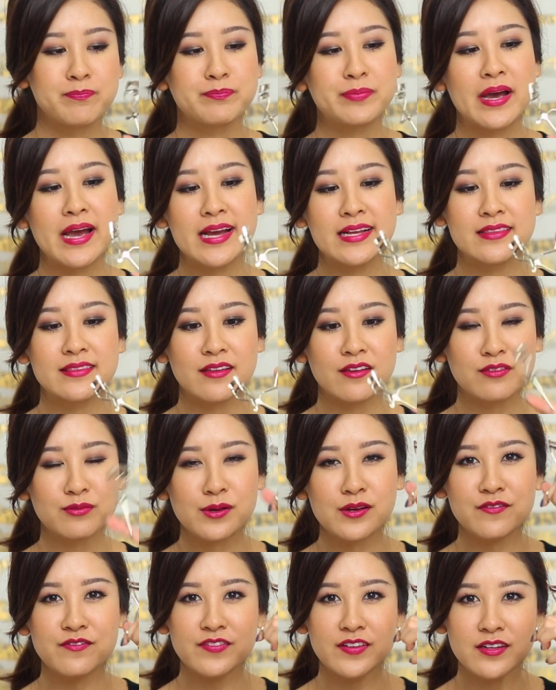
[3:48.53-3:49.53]
but
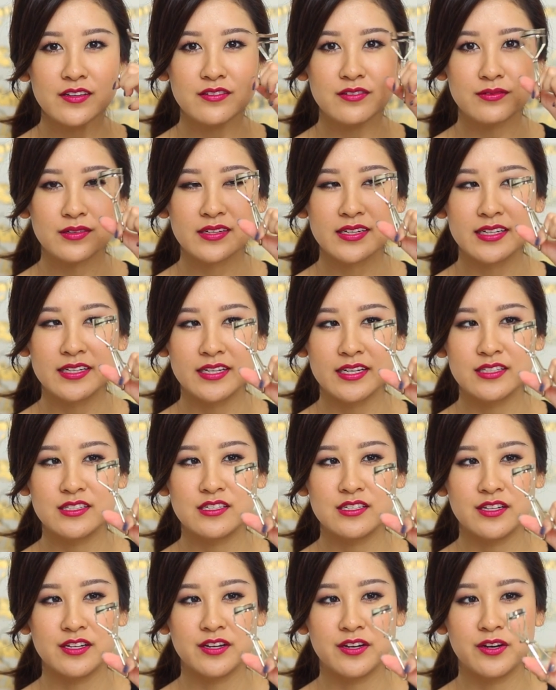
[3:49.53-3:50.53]
this one feels really
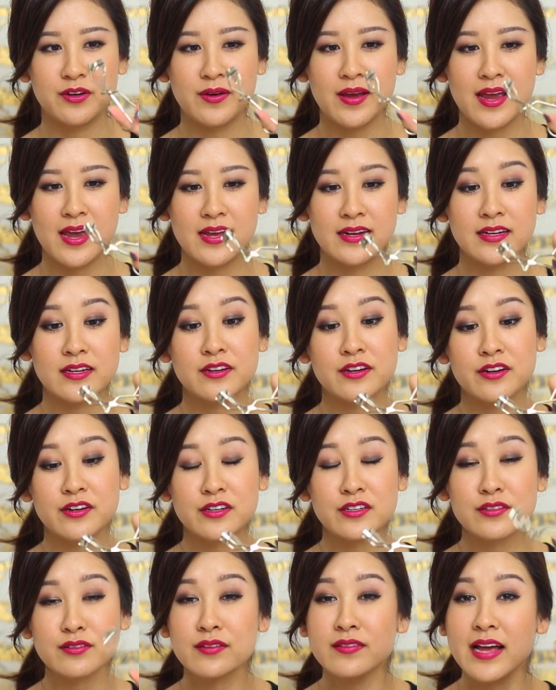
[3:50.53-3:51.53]
good too, and it
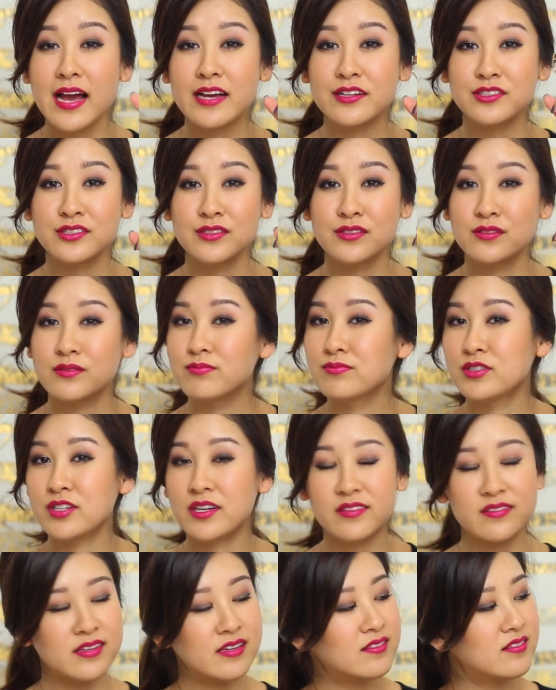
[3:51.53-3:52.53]
curls the lashes
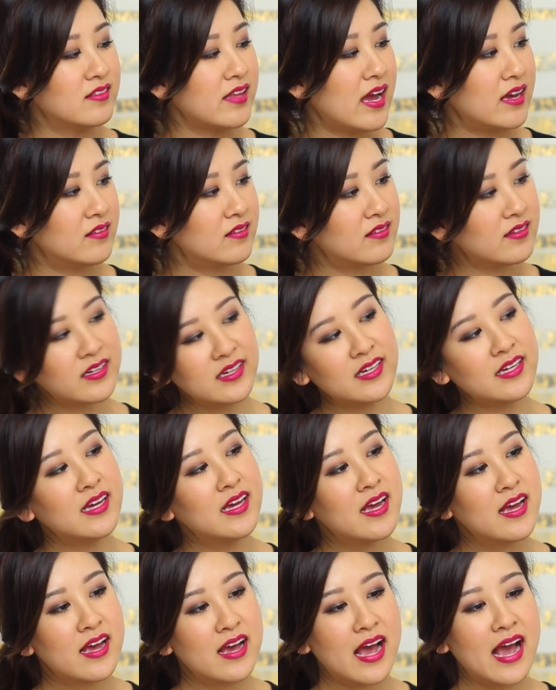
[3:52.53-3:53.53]
just as
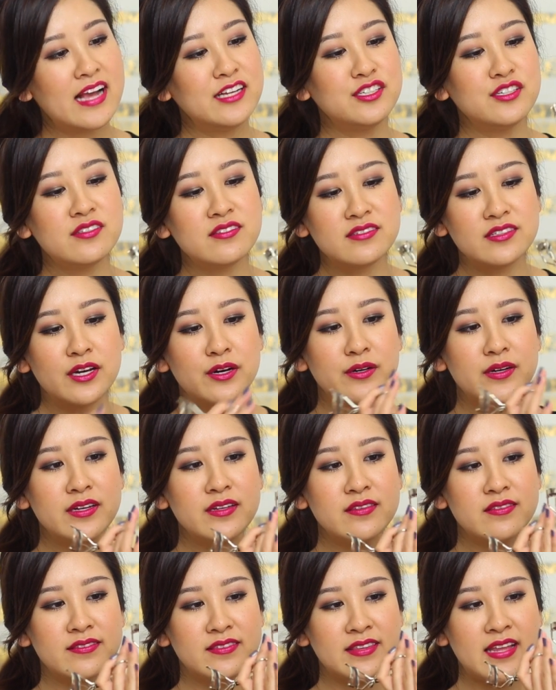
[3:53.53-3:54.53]
nicely. I just
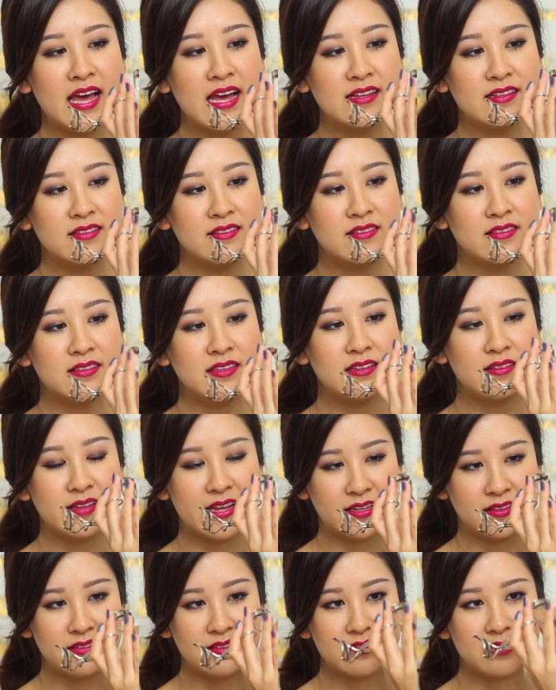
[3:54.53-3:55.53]
noticed that the,
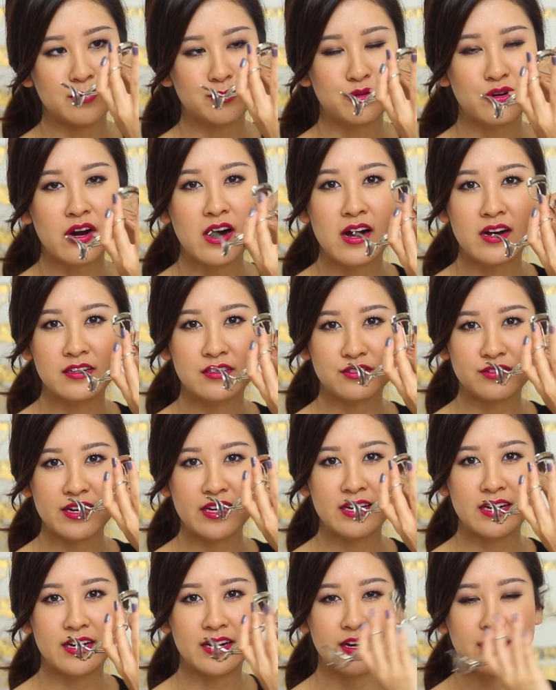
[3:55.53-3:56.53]
like the prongs
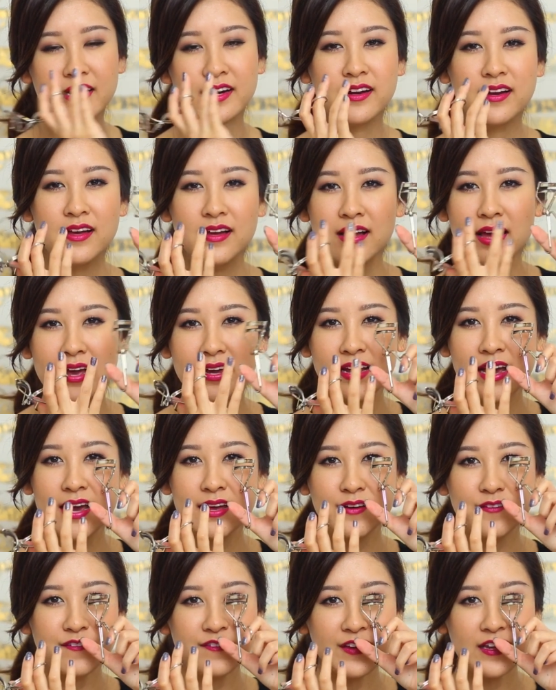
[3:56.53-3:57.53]
right here, I
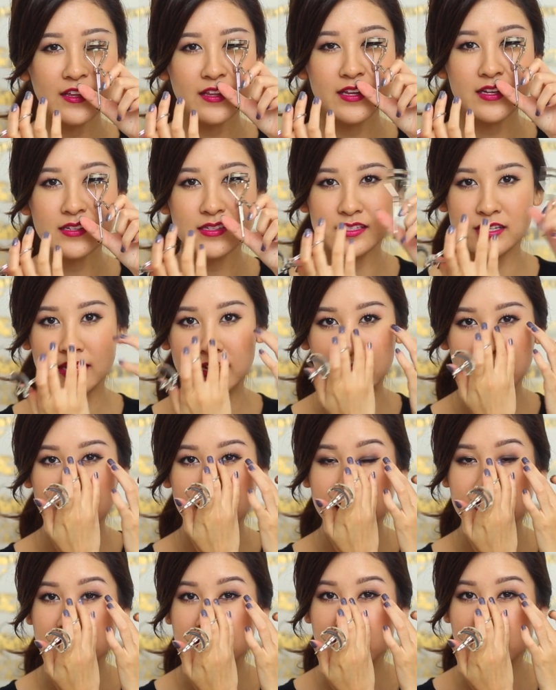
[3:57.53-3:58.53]
kind of feel it
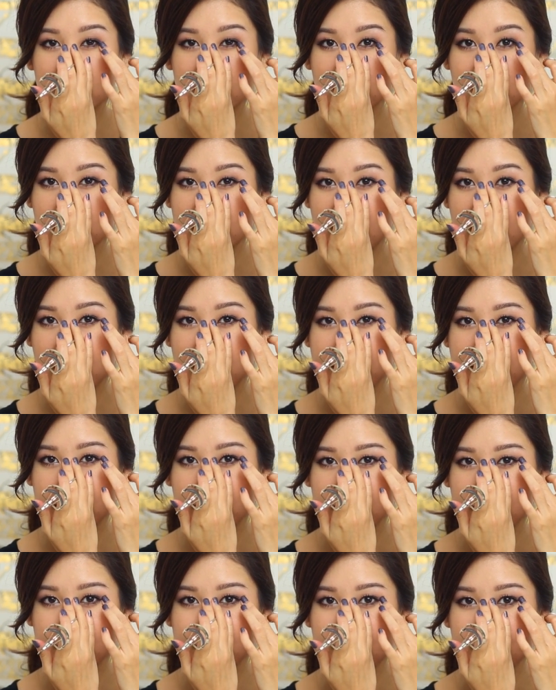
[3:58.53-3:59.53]
digging into this
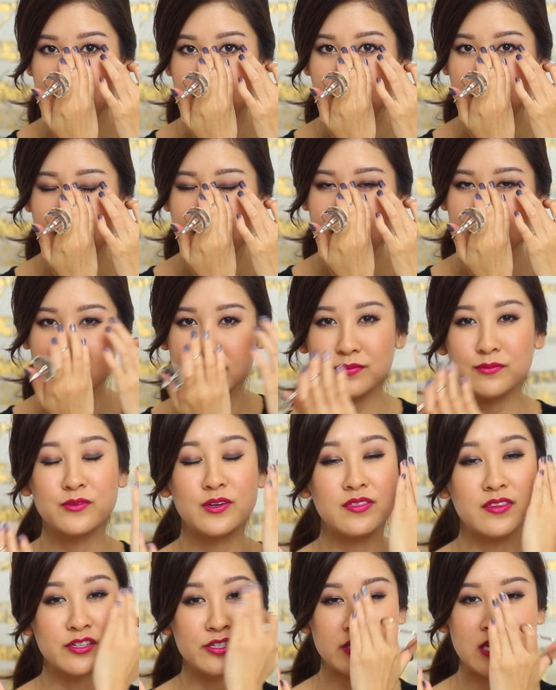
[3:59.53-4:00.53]
area a little bit more
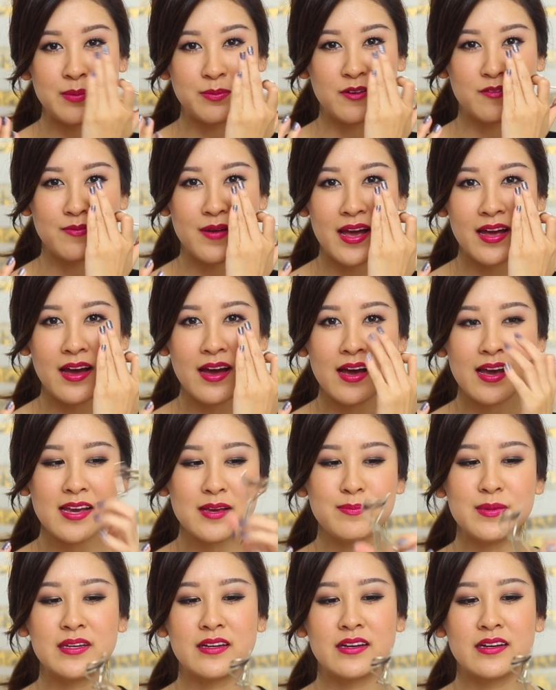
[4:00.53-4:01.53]
with the shape of my
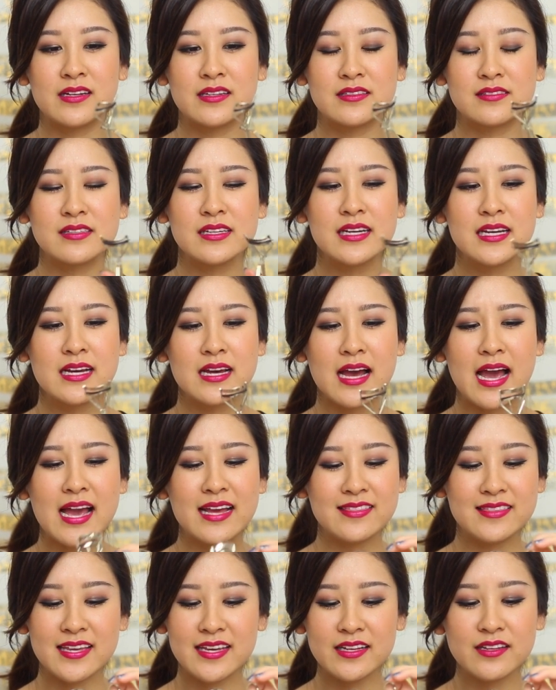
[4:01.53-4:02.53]
eye because
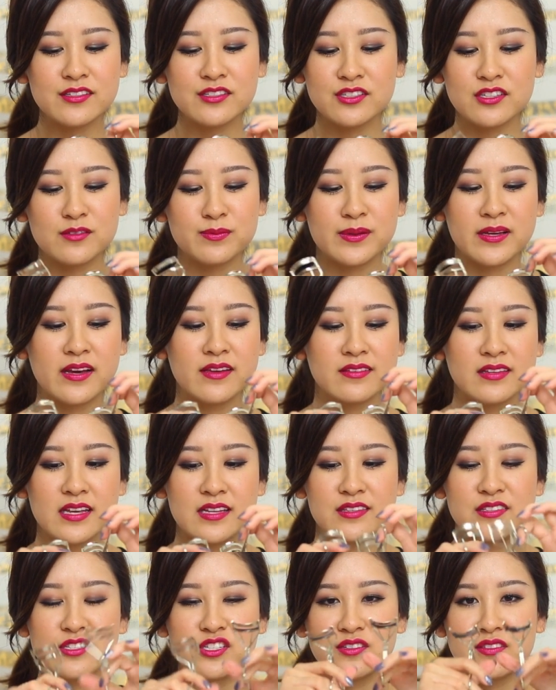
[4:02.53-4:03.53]
I think it's just because
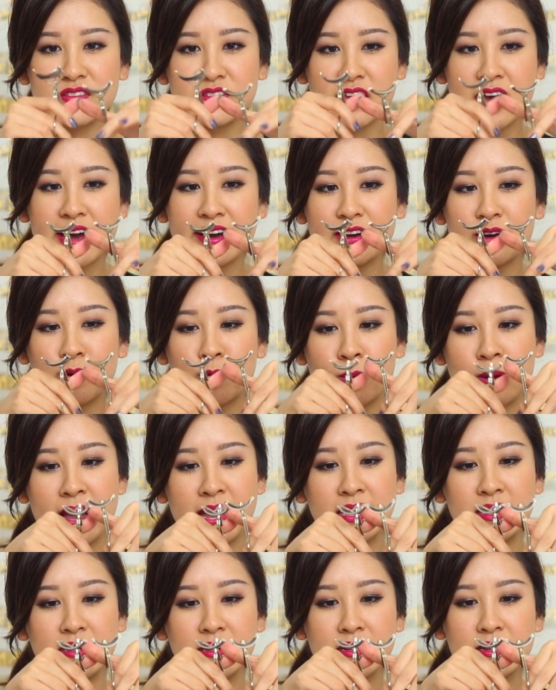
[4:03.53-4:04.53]
it's just not
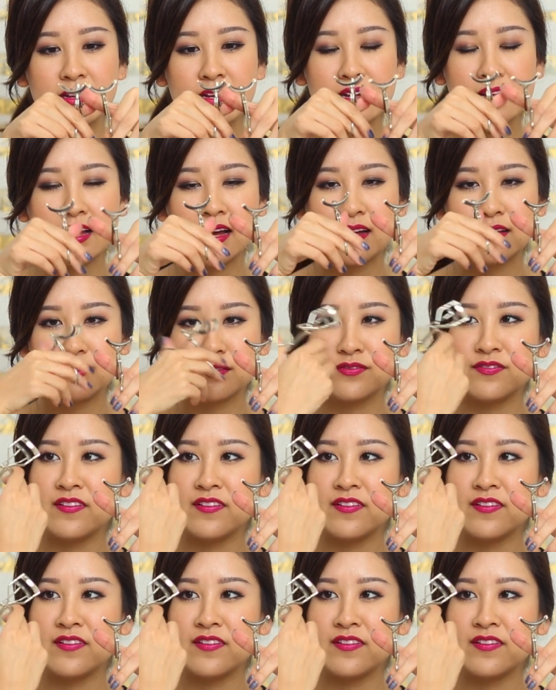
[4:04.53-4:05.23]
quite as